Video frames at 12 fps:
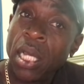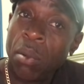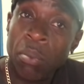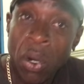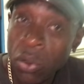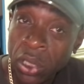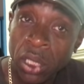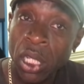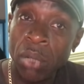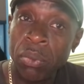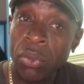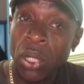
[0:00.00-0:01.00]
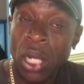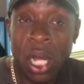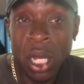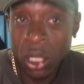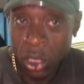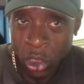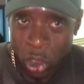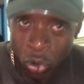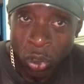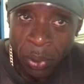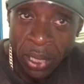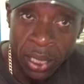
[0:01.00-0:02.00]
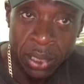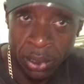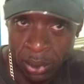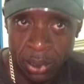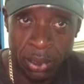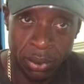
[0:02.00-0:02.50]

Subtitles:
most of them are Europeans.